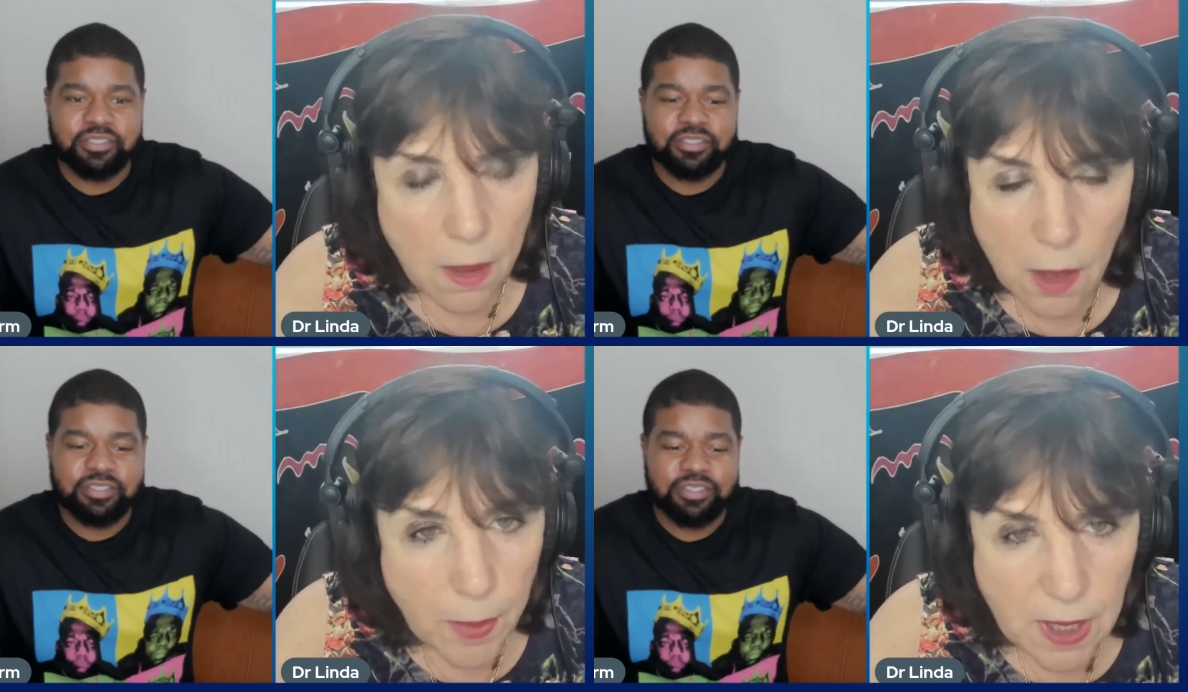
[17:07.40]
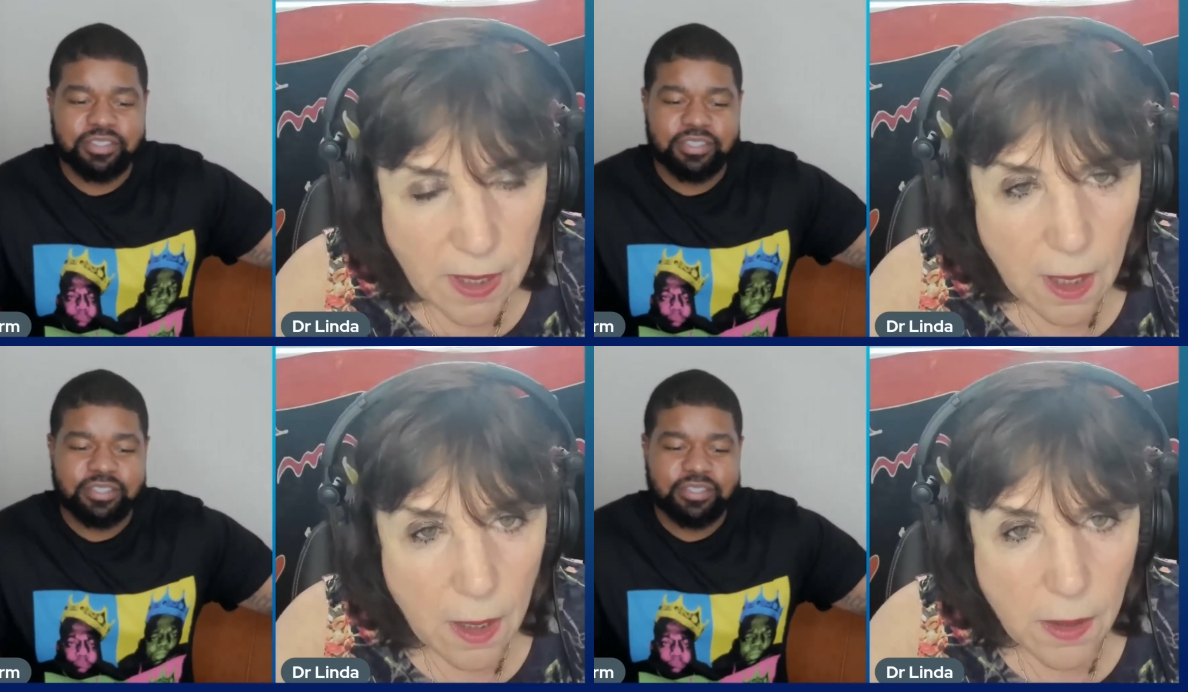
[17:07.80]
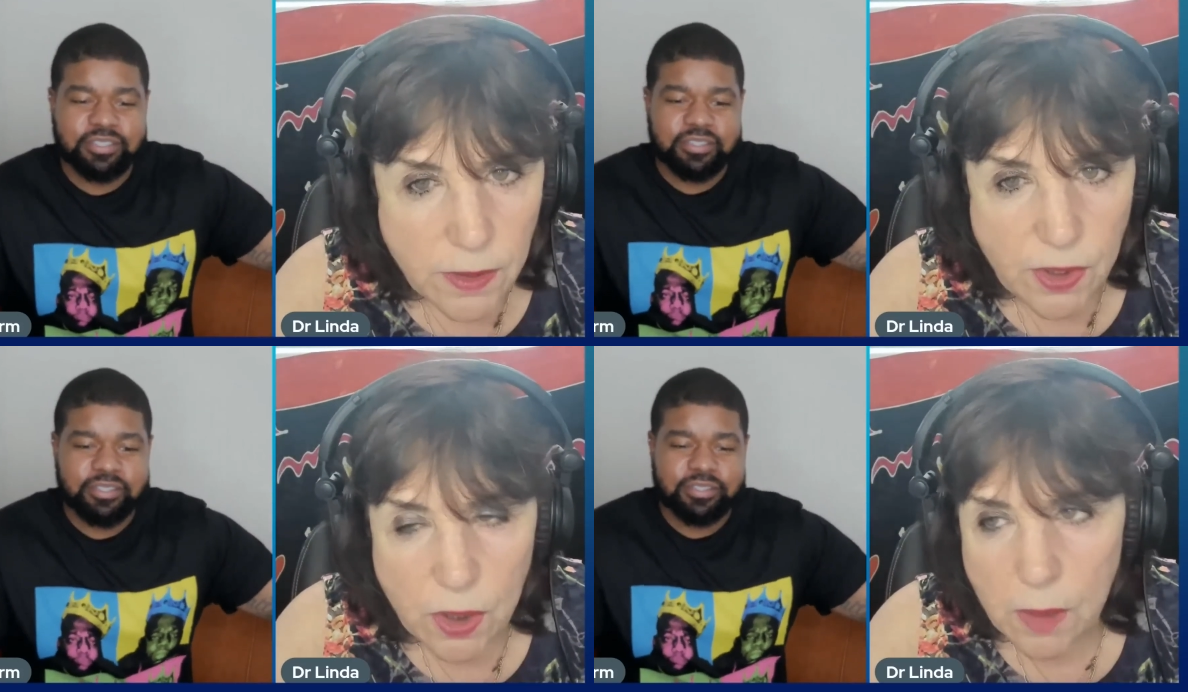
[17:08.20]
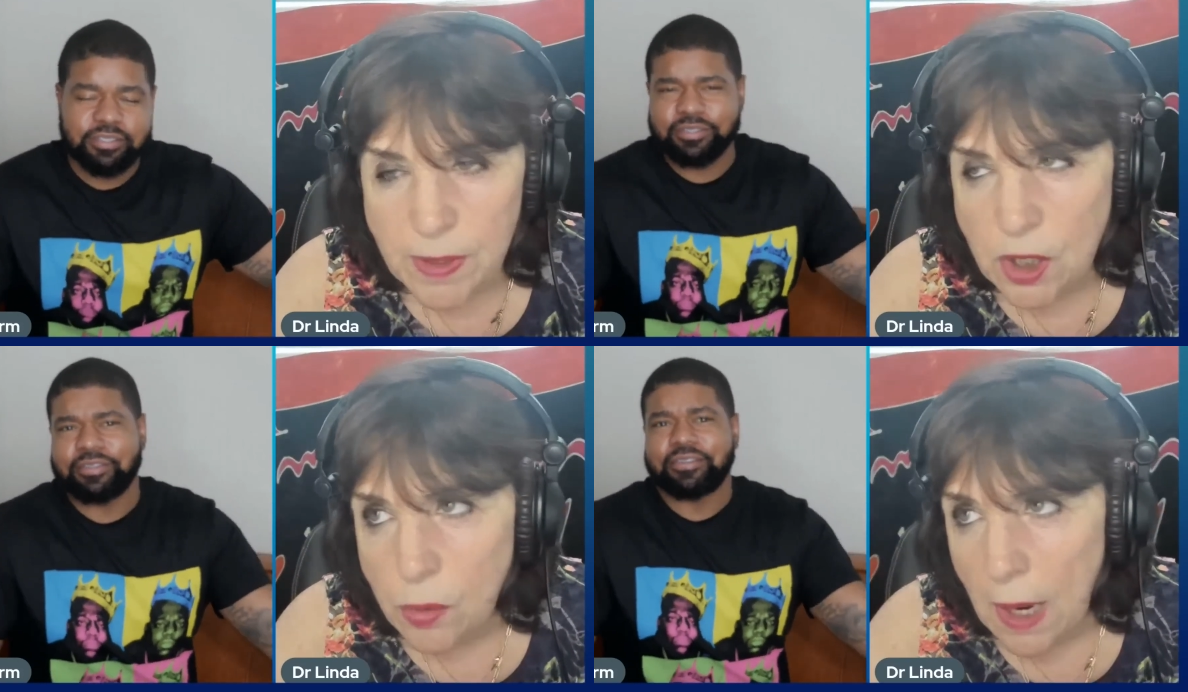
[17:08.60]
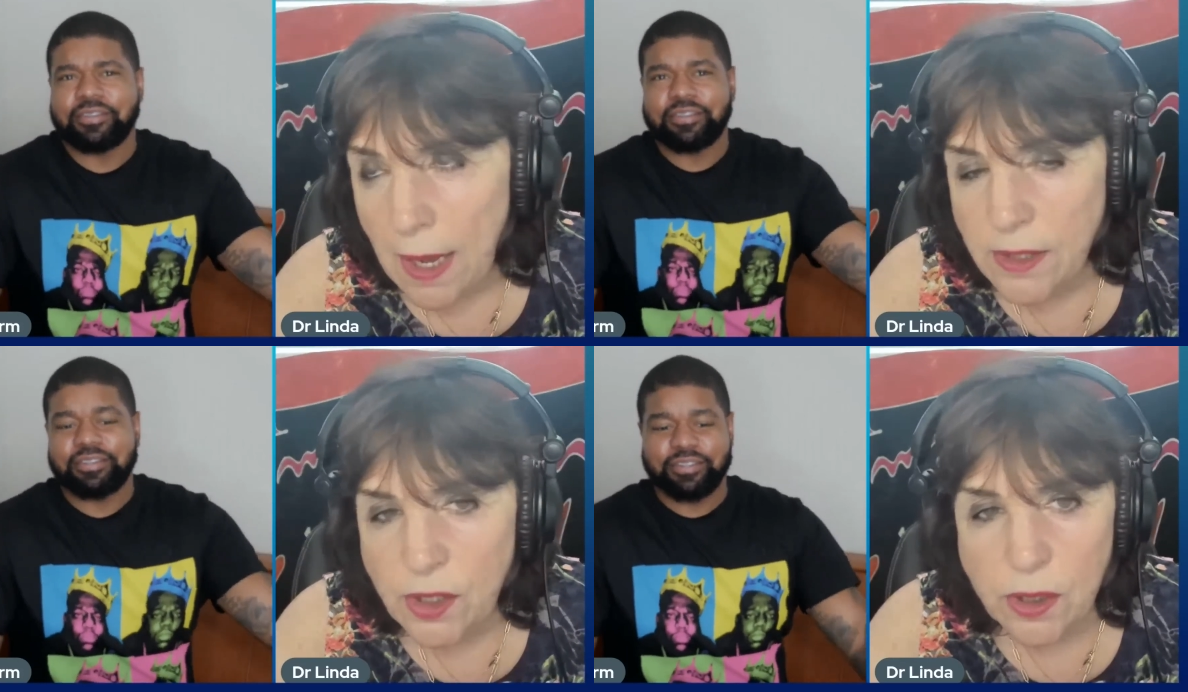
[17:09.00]
Speaker 1: Nobody cares. You can be
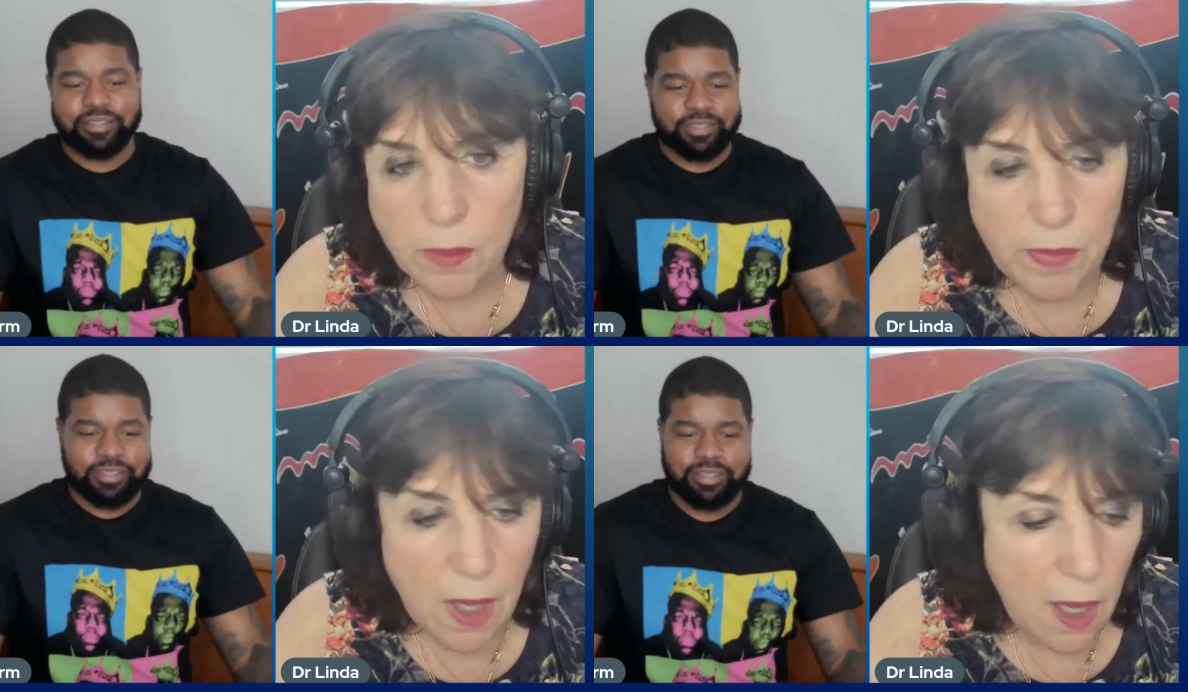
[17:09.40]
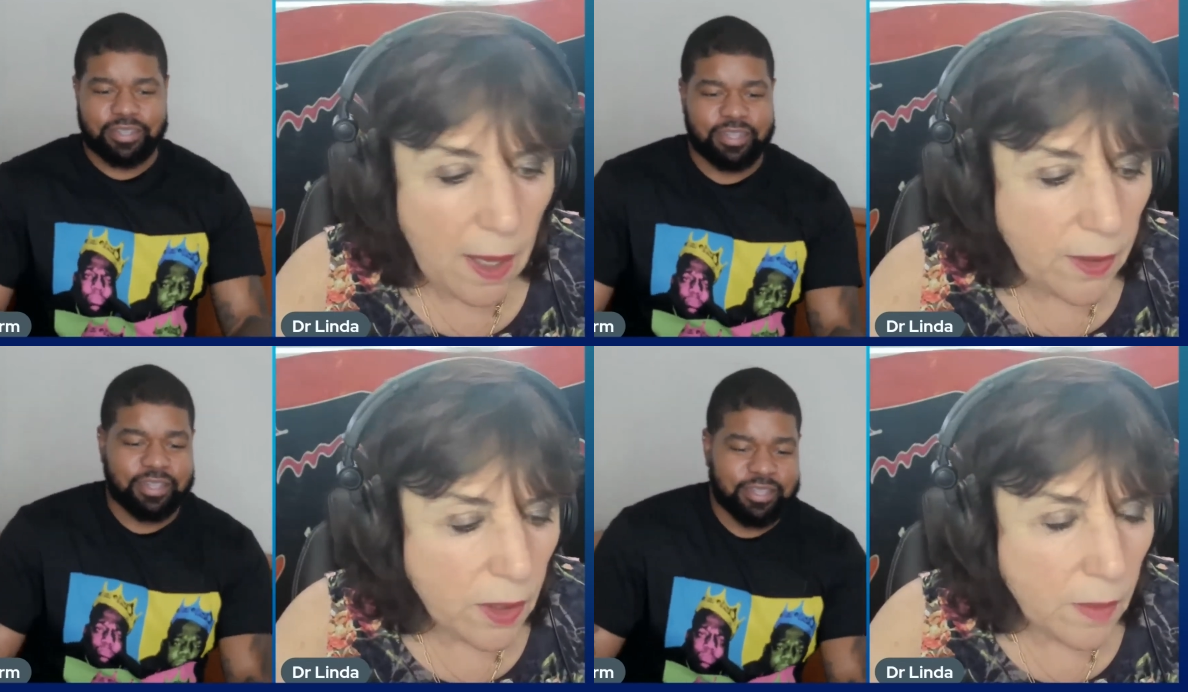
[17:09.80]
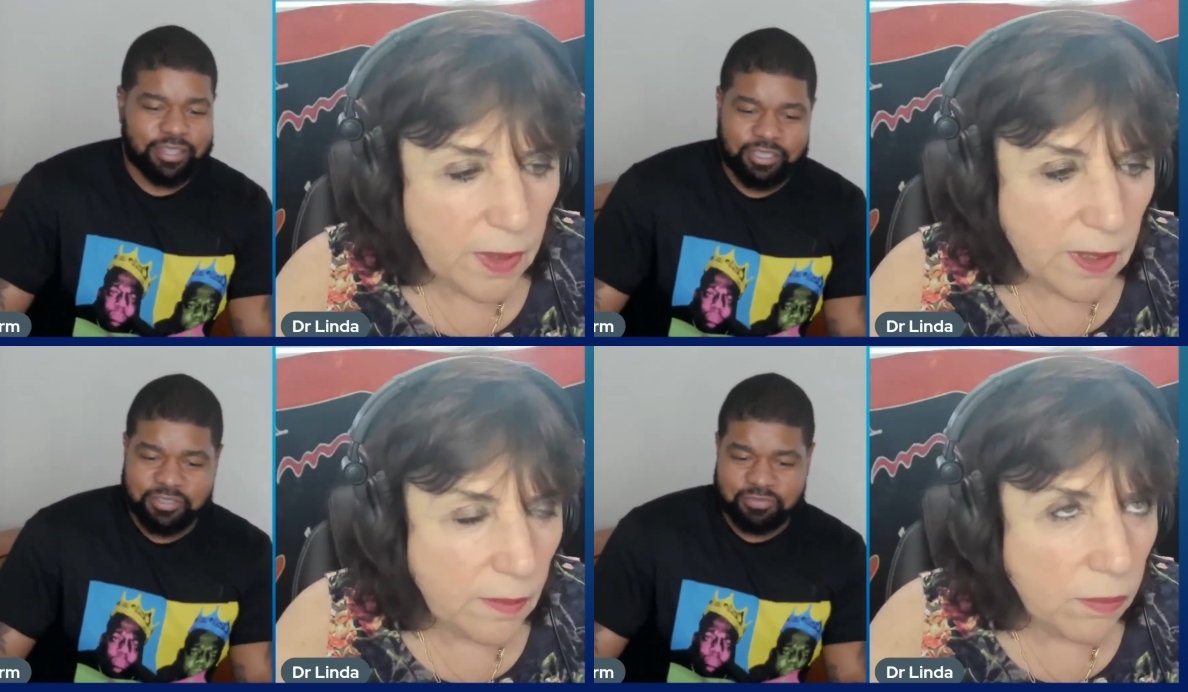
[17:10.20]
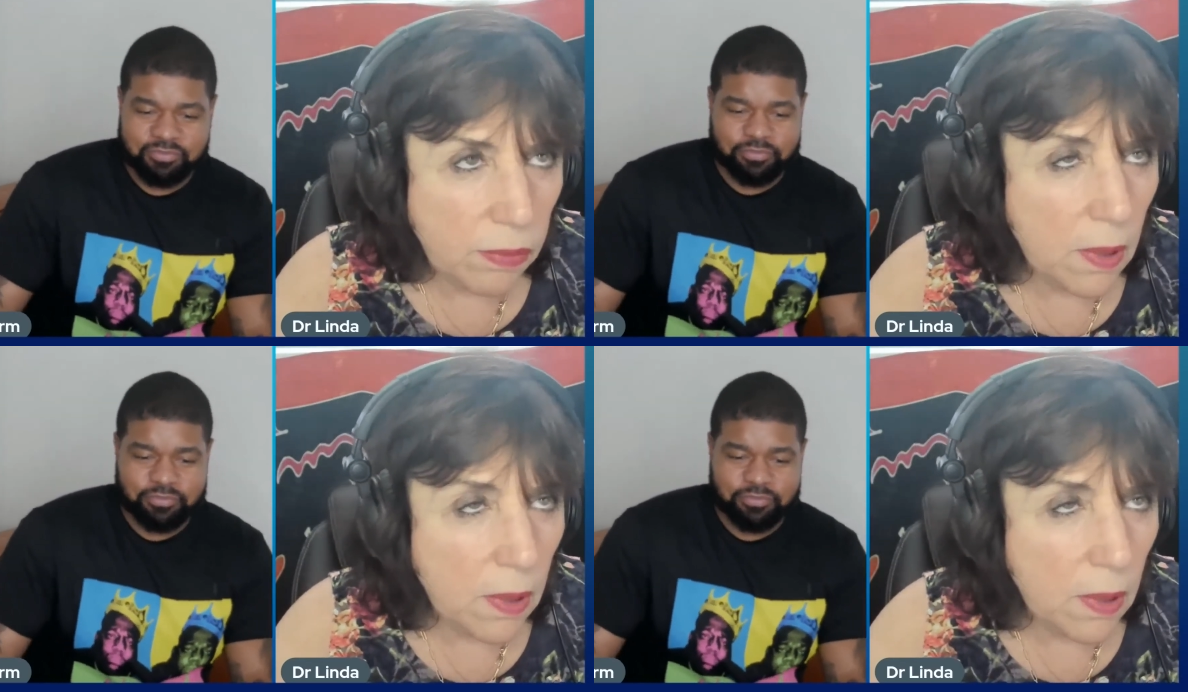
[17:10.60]
trans, you can bi, you can be...